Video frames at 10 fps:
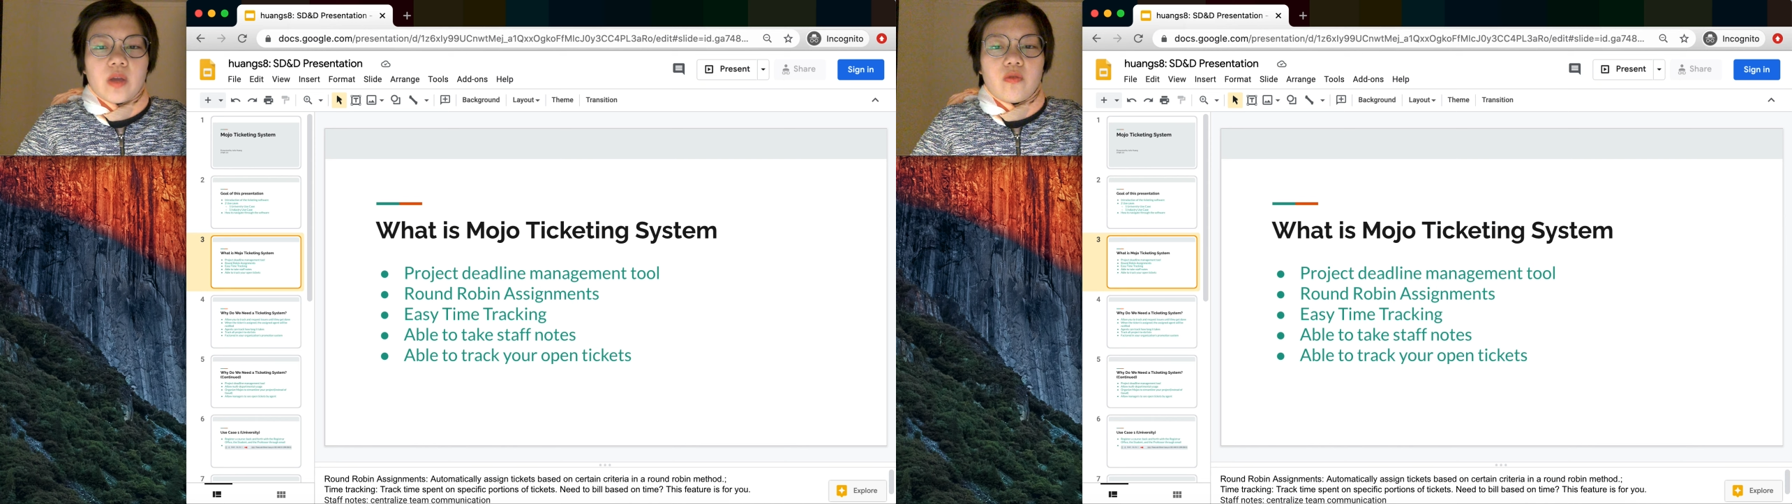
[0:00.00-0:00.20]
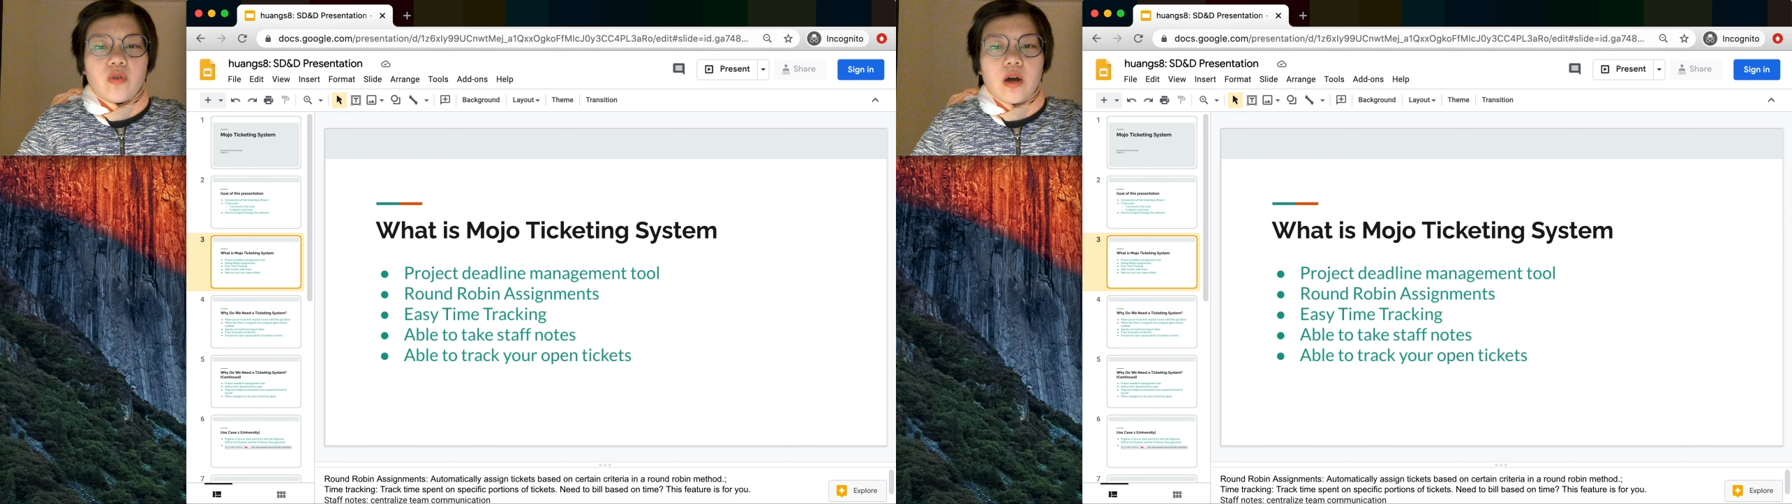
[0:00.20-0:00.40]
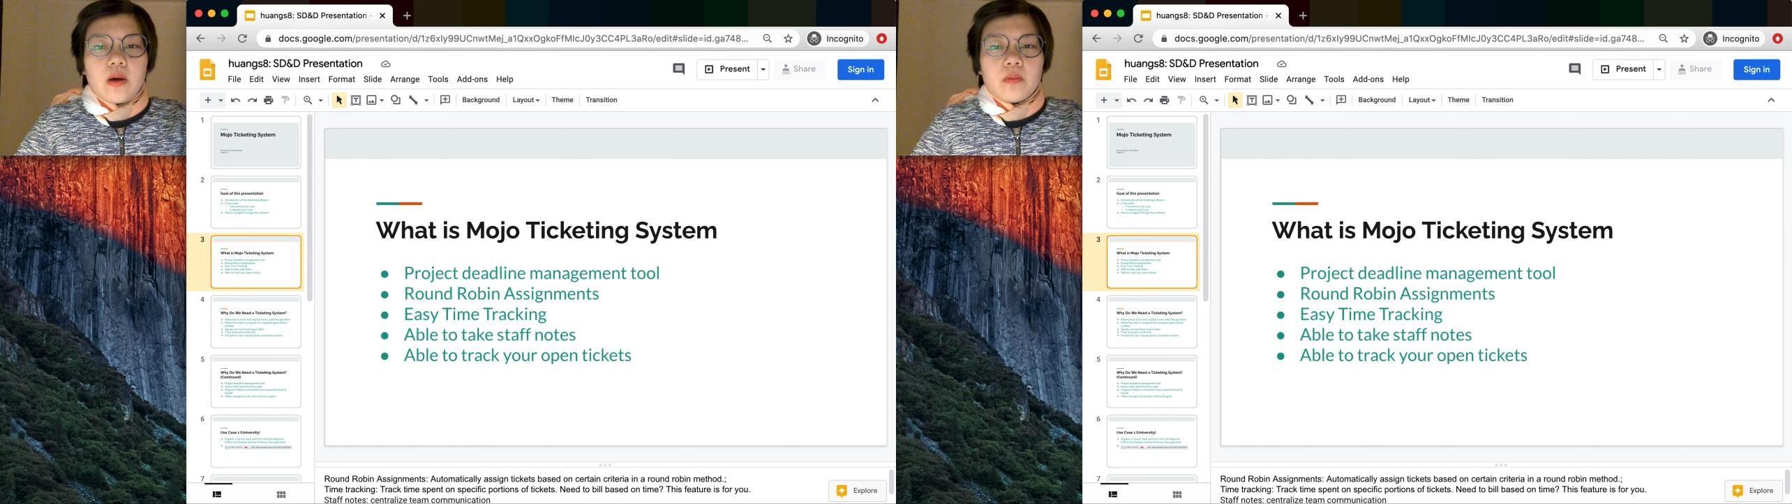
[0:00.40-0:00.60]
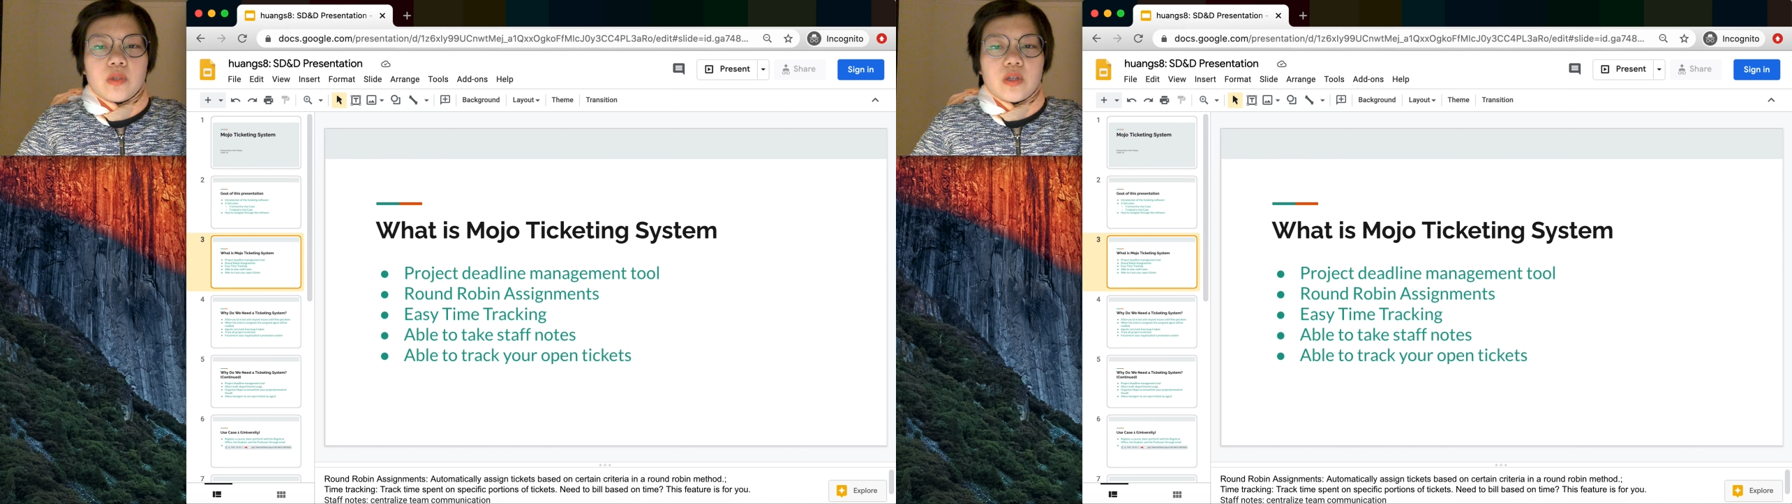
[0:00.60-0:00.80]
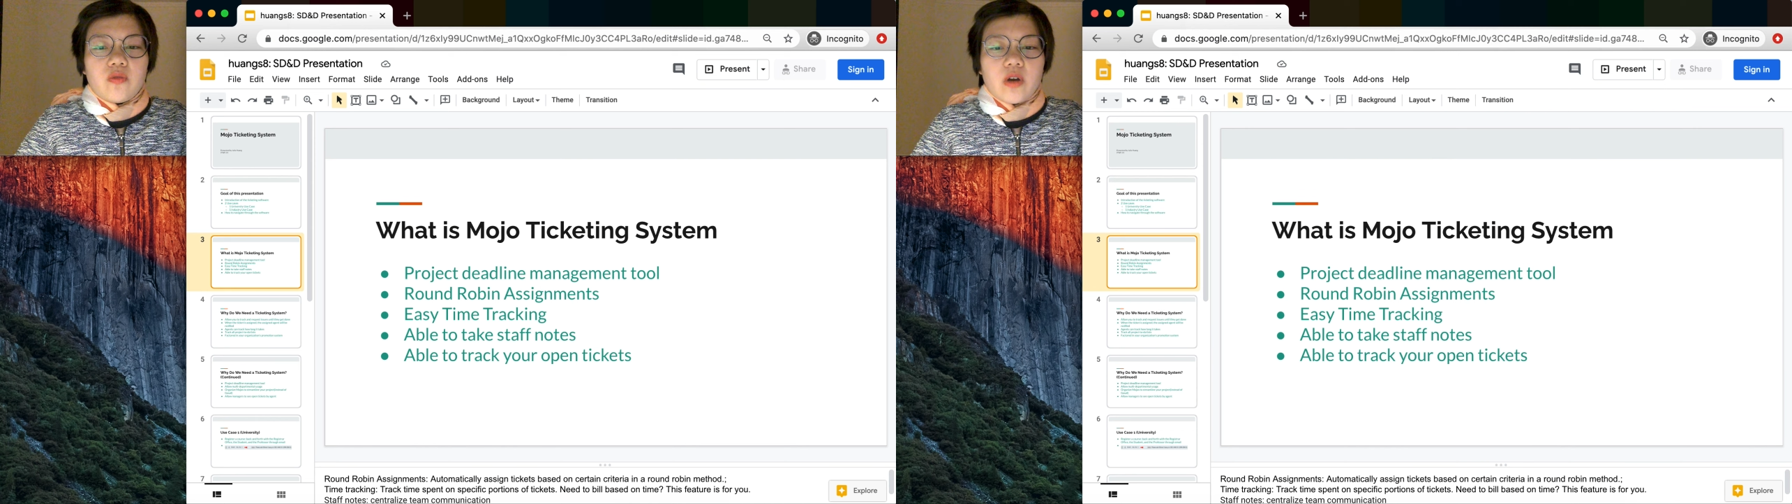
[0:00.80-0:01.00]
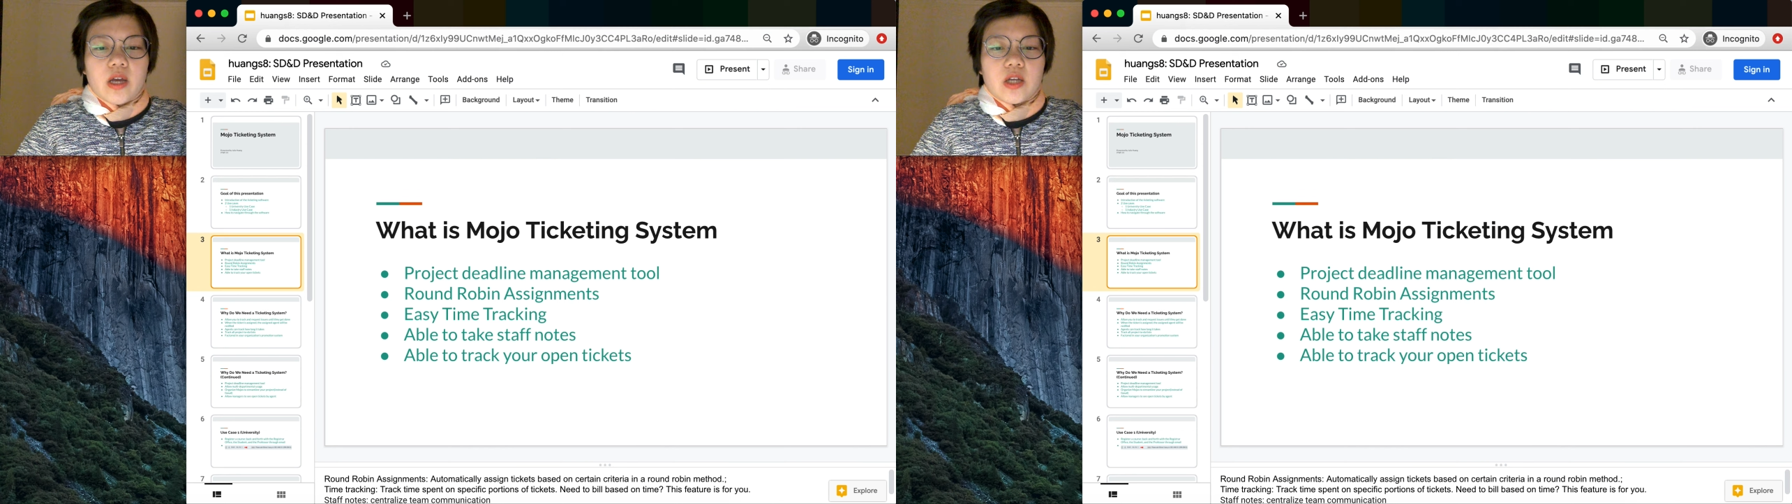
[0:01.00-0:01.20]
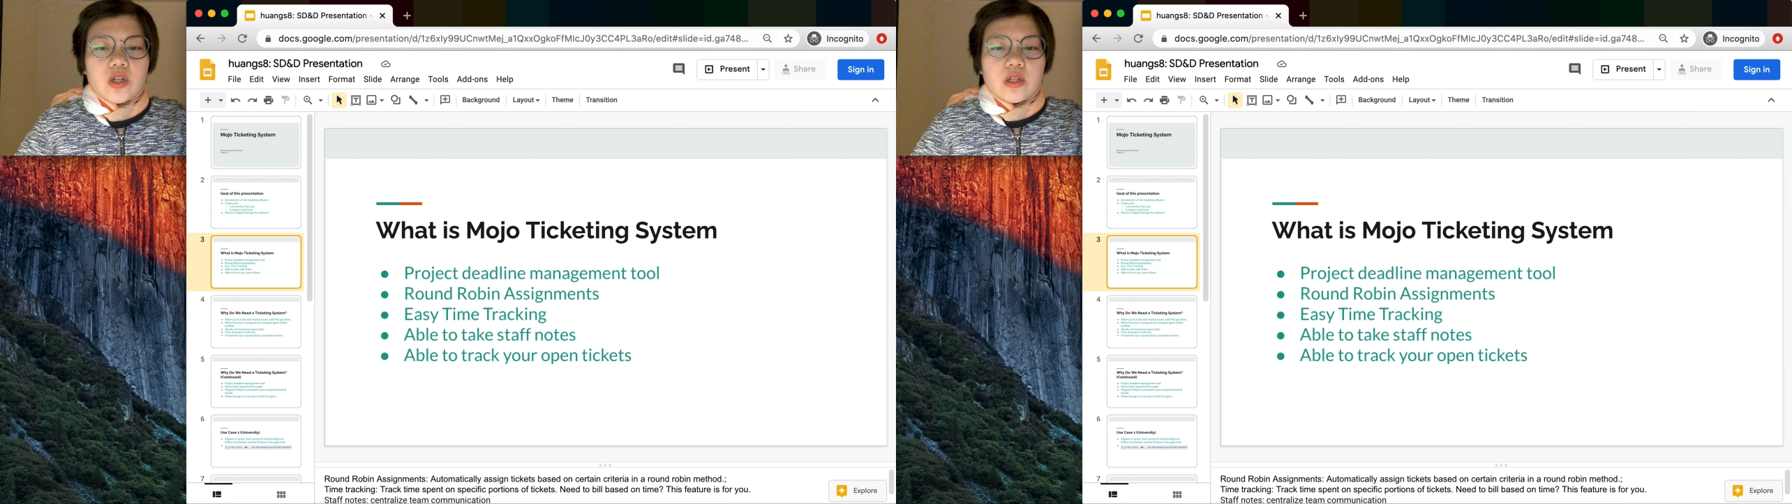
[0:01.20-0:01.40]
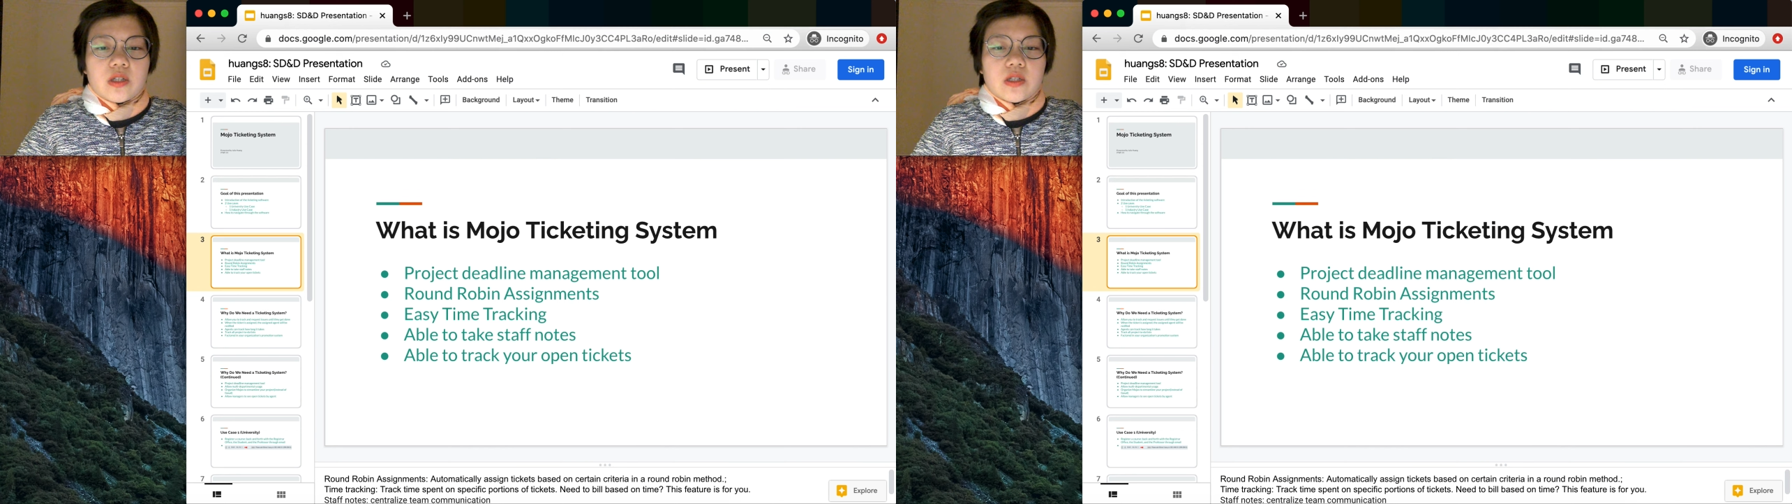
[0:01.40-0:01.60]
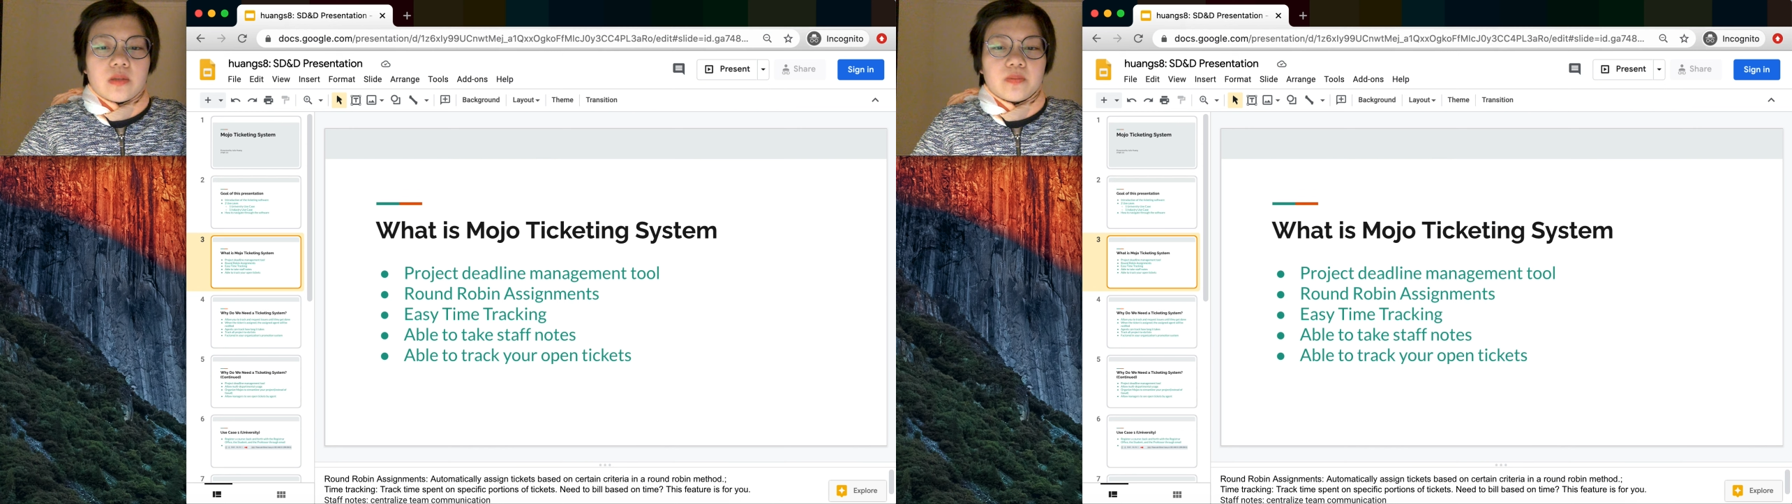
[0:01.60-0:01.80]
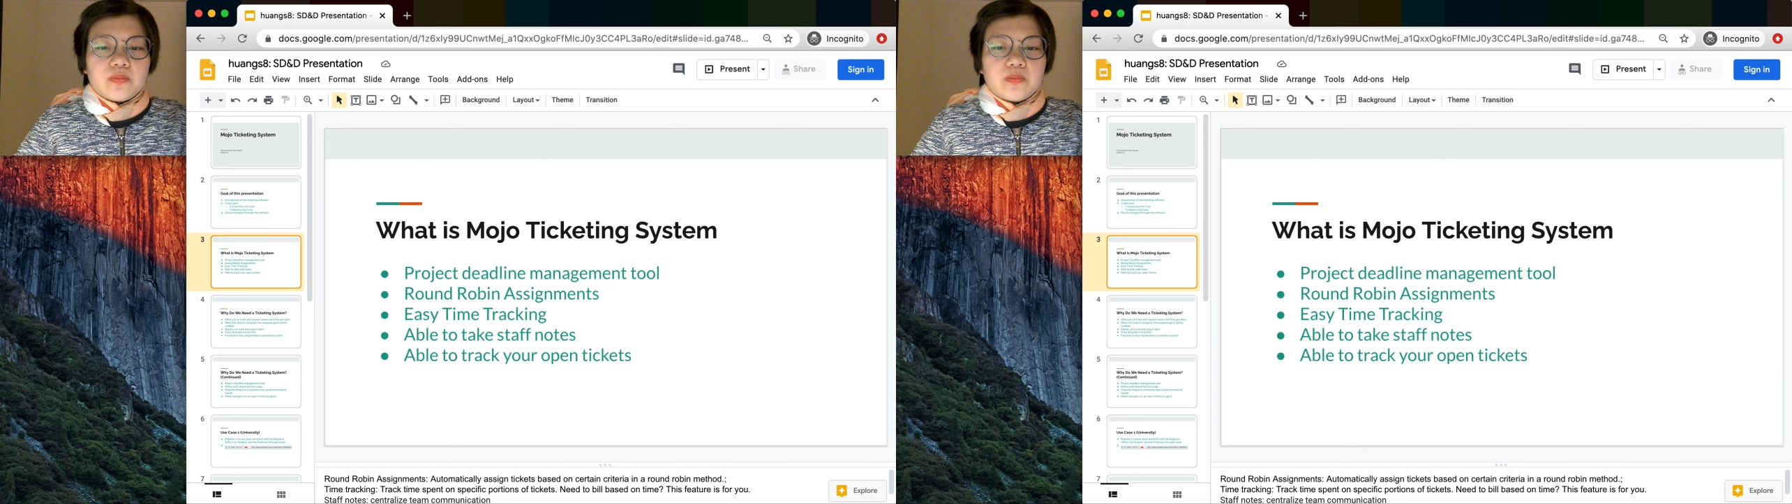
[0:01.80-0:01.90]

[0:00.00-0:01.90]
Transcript: from different agents.